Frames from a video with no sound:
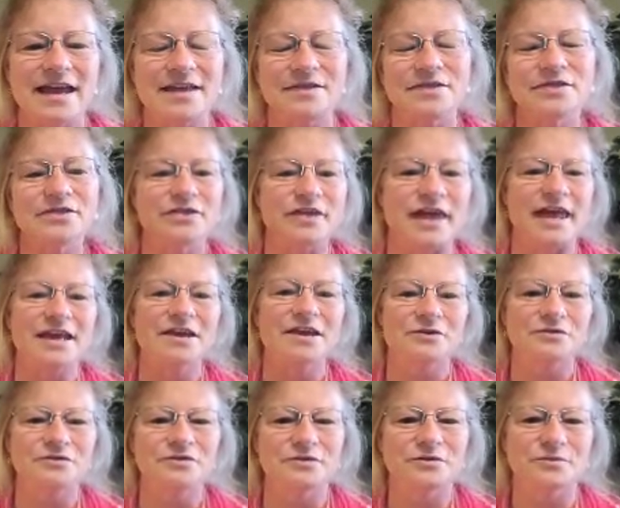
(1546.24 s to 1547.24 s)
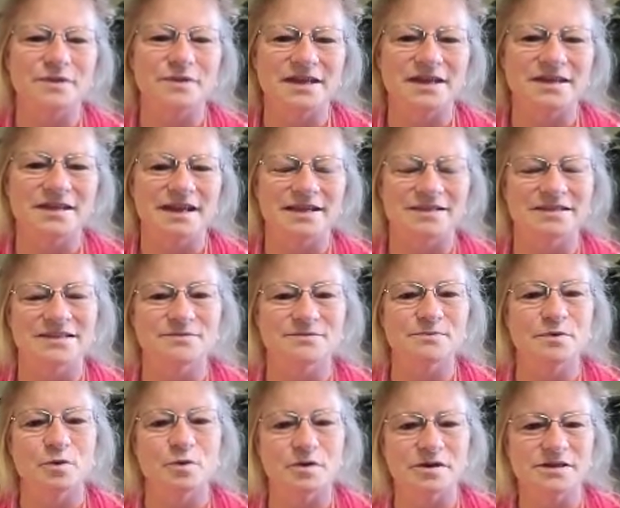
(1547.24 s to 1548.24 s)
and thank her for being that
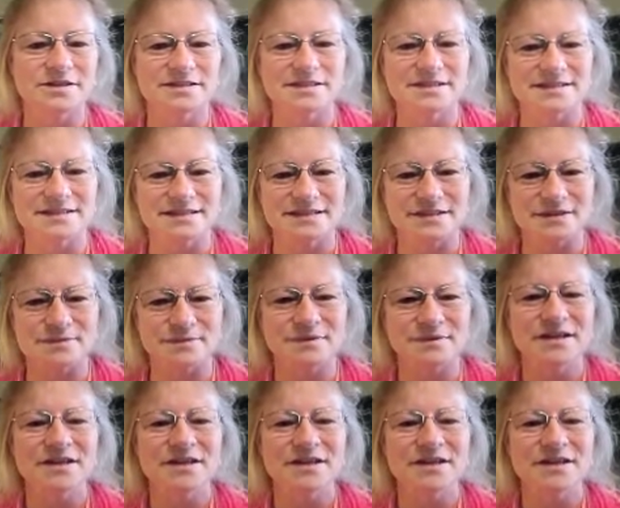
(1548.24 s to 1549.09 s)
support system